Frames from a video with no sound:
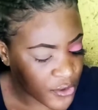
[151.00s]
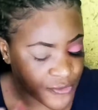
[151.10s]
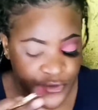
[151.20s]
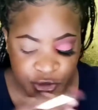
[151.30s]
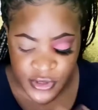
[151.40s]

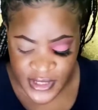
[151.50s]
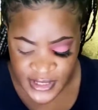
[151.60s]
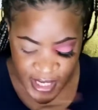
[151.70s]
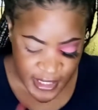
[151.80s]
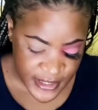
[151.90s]
of the
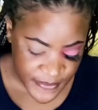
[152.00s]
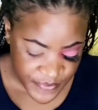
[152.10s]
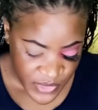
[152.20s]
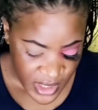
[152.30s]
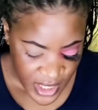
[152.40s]
set.
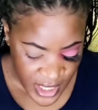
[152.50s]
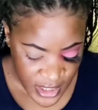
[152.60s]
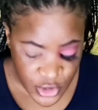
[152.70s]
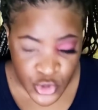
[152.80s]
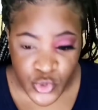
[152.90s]

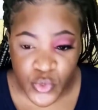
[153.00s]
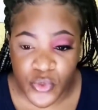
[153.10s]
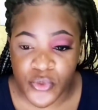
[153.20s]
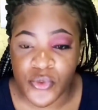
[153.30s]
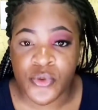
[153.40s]
And
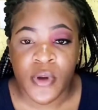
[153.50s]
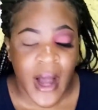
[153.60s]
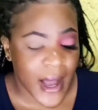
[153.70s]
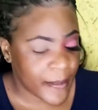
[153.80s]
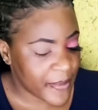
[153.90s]
to
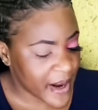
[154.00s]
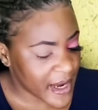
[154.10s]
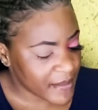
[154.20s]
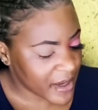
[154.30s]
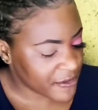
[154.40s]

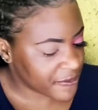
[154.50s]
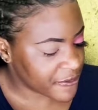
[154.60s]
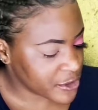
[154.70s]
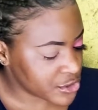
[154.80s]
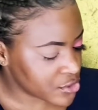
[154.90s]
apply my
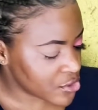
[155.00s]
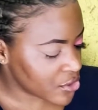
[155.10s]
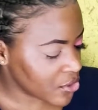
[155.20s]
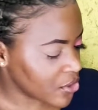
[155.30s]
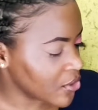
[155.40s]
first
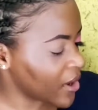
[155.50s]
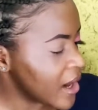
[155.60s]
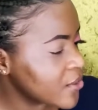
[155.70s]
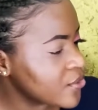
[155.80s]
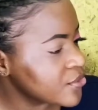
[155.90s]
color,
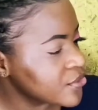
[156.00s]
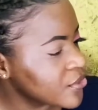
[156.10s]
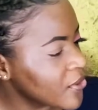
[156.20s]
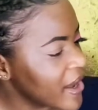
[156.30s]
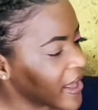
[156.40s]
I will
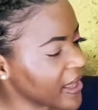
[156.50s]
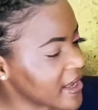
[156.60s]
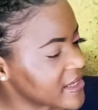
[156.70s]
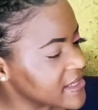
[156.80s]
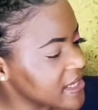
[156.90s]
go
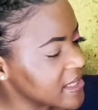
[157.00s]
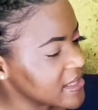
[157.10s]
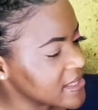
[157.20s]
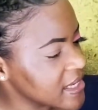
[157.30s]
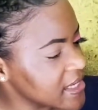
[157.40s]
ahead
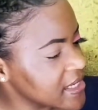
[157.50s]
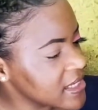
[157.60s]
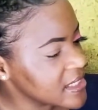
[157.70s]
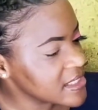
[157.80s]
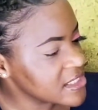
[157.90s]
and take
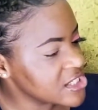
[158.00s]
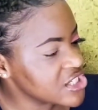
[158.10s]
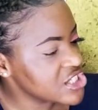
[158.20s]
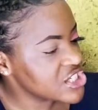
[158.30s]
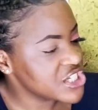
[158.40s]

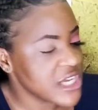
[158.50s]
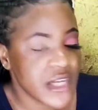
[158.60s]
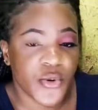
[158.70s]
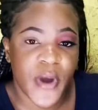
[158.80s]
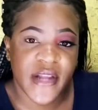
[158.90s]
this
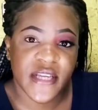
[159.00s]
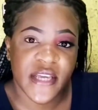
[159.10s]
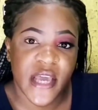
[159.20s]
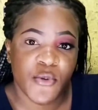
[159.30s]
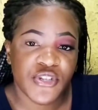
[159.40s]
shade right
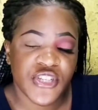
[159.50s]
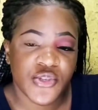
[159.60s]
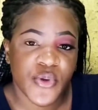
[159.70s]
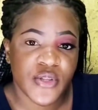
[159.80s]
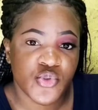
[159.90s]
here, which
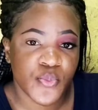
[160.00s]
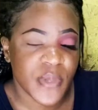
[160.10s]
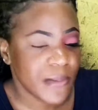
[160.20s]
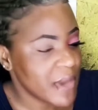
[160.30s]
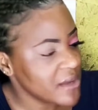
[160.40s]
is going to
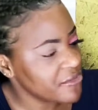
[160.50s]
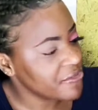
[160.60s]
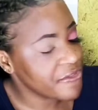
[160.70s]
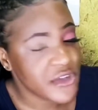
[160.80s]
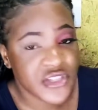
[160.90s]
be my
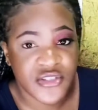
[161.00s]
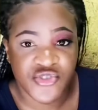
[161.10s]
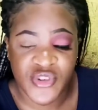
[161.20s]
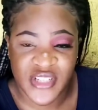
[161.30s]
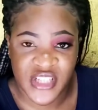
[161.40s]

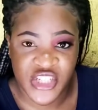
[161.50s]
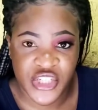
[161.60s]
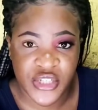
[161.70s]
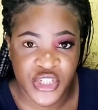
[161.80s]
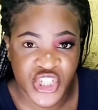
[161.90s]
first
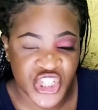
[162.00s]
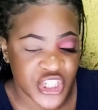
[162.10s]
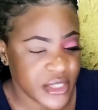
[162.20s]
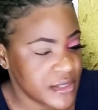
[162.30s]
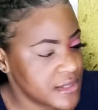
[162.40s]
transition
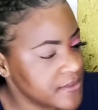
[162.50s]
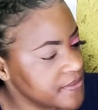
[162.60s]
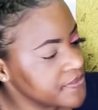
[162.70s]
shade.